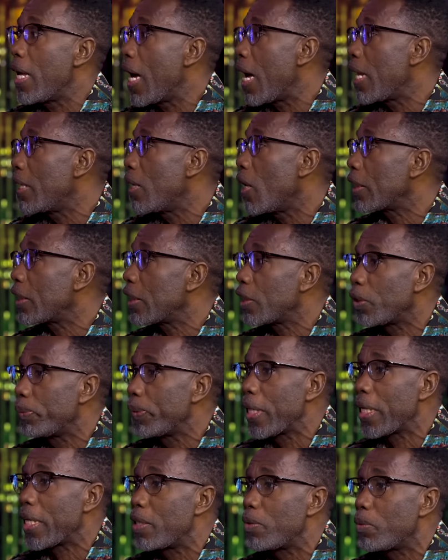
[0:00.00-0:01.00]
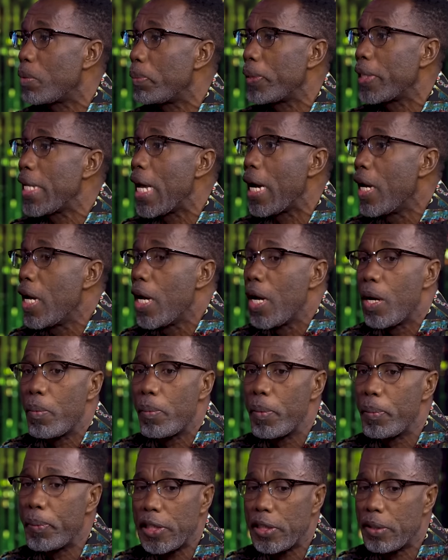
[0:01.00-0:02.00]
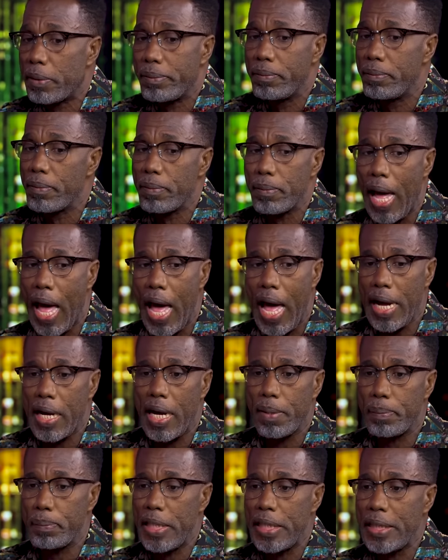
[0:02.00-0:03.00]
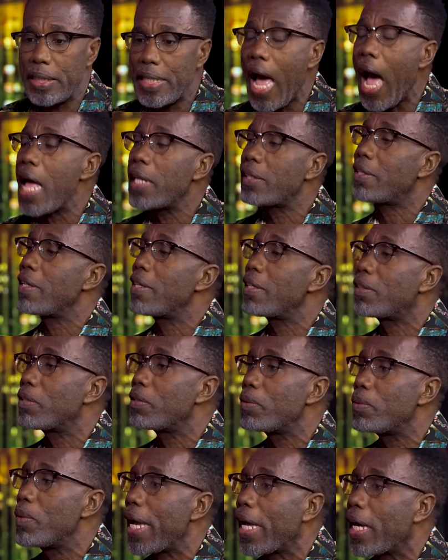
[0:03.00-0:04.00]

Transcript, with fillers: A lot of Jamaicans will be, be I, I, mean, dancing to the